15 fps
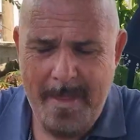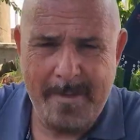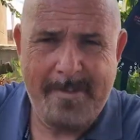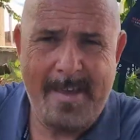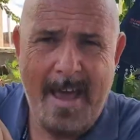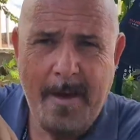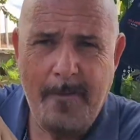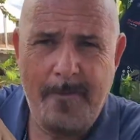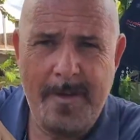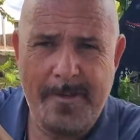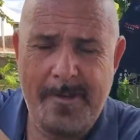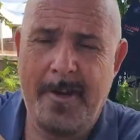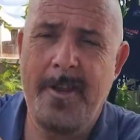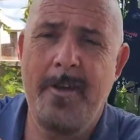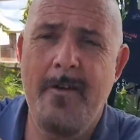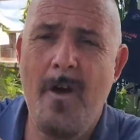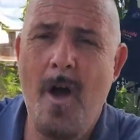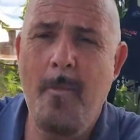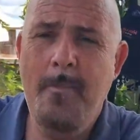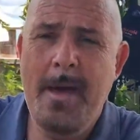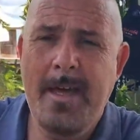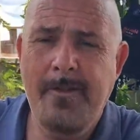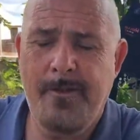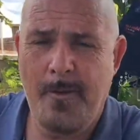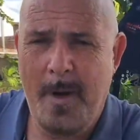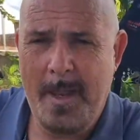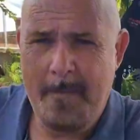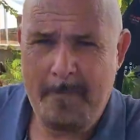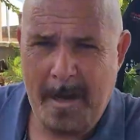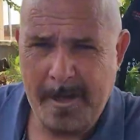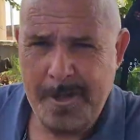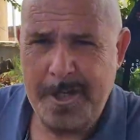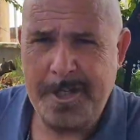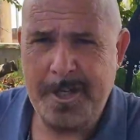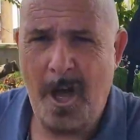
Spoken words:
the tank fits under your armpits, where the bungees